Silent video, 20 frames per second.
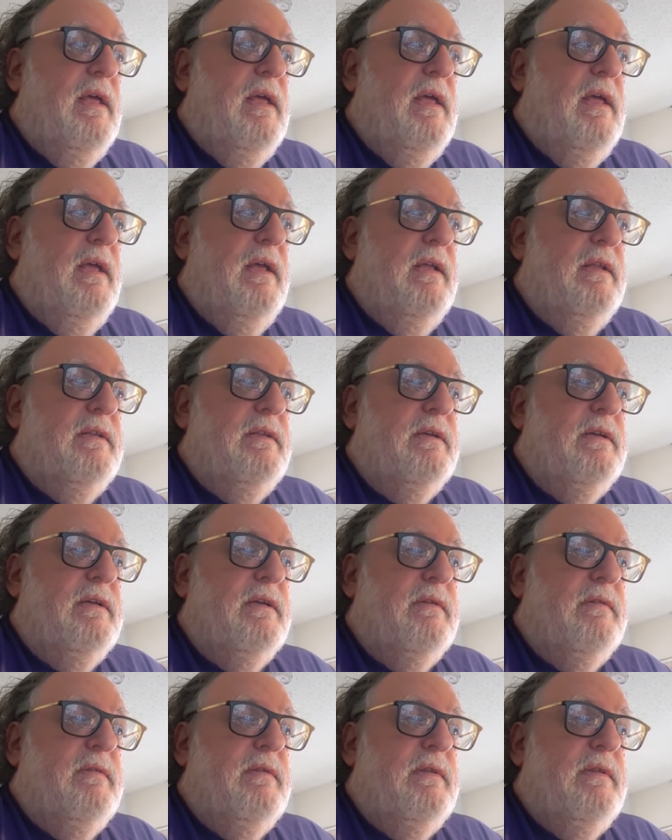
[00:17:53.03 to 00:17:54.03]
And
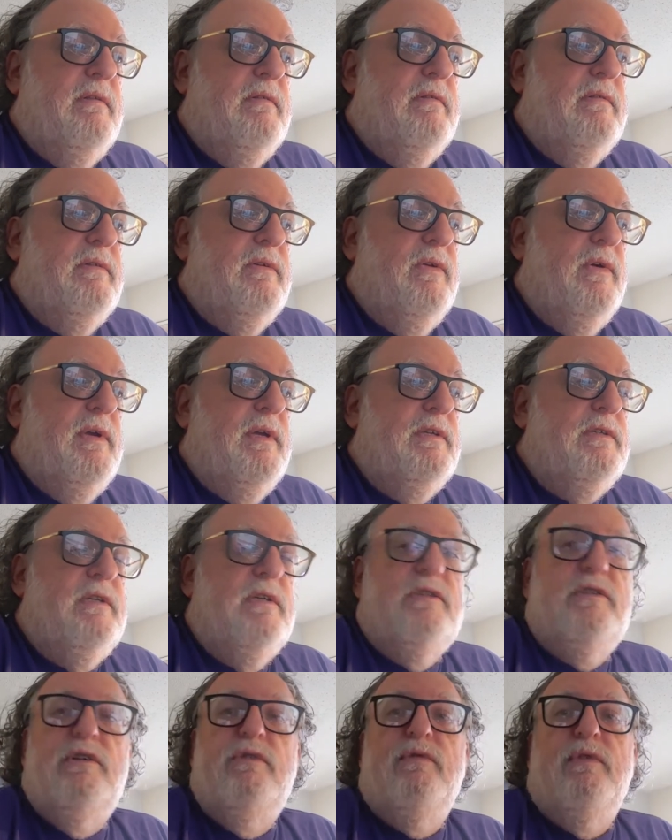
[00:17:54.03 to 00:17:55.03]
so I guess
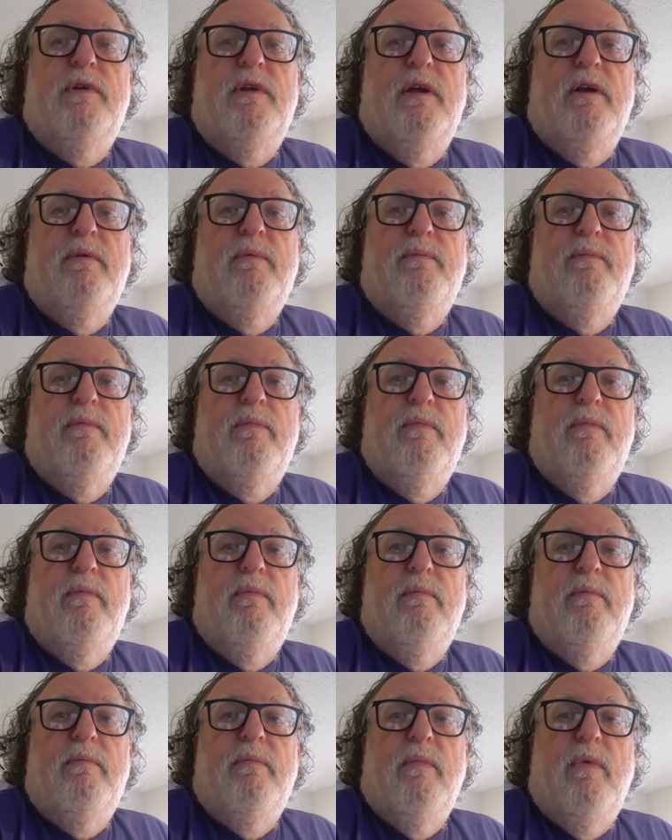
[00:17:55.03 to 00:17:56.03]
that's it for now.
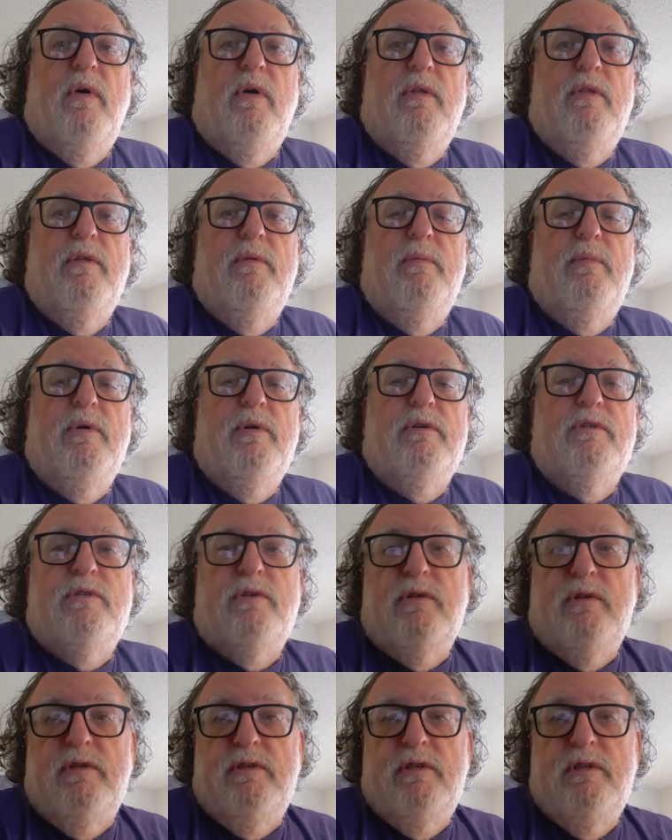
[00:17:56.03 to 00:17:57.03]
All the books are
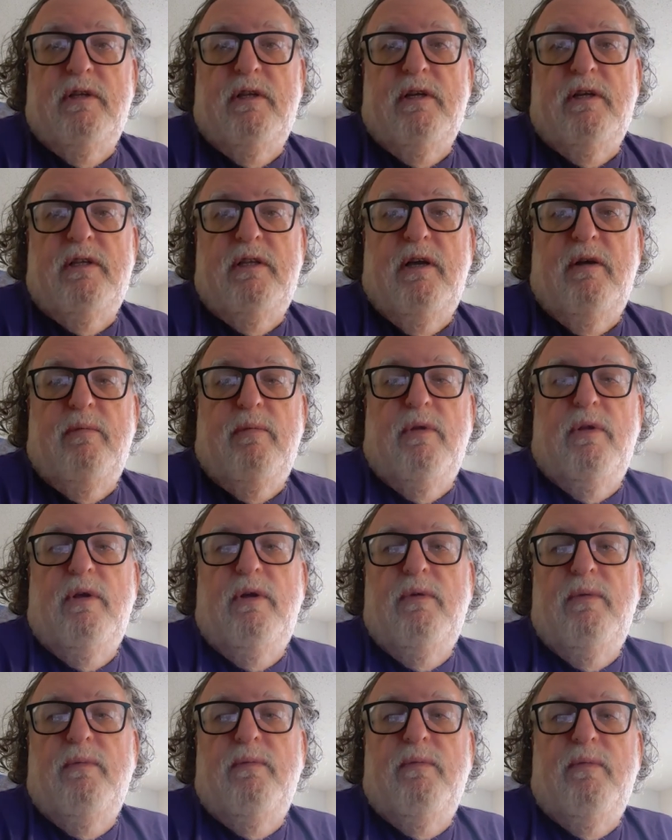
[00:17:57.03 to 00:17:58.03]
linked down
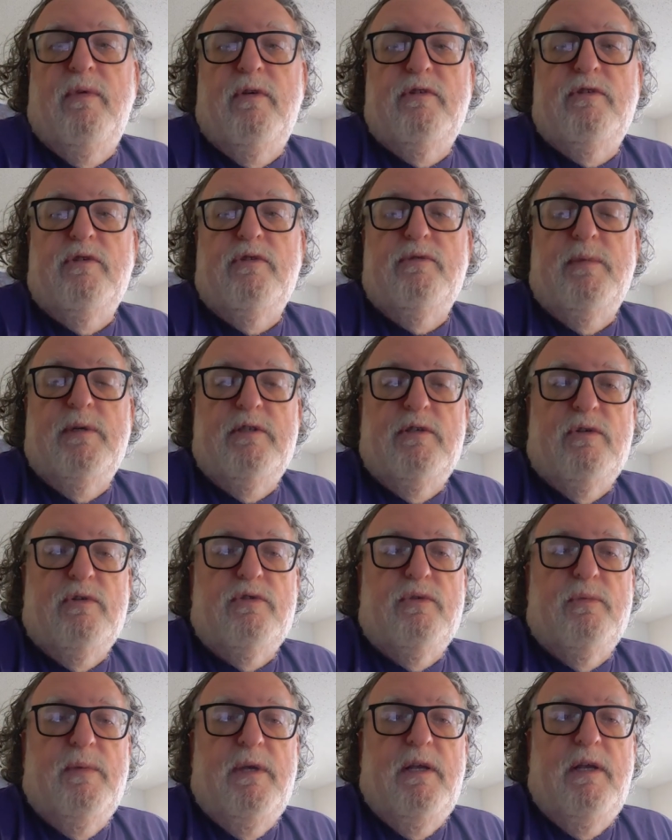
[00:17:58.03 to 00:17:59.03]
below. So is my
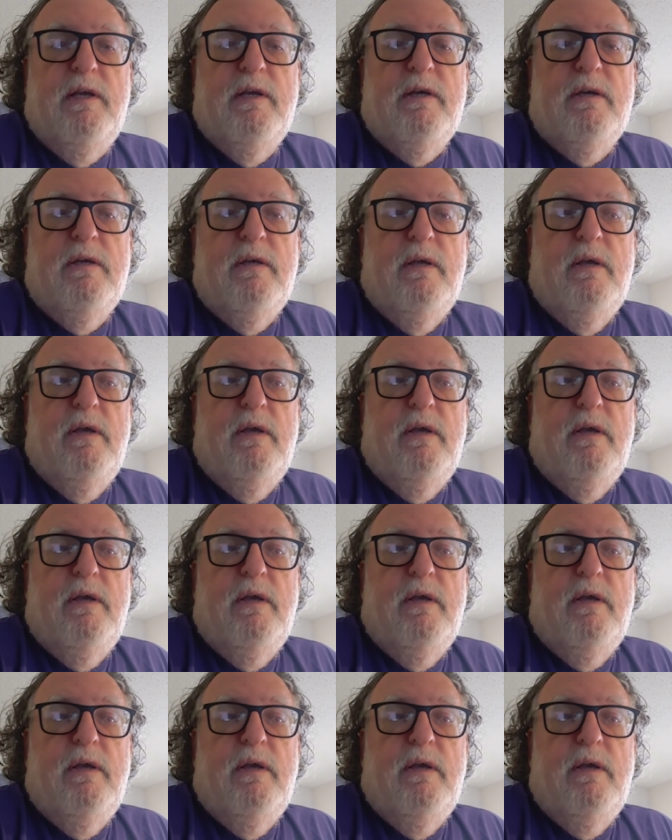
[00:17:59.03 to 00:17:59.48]
social media.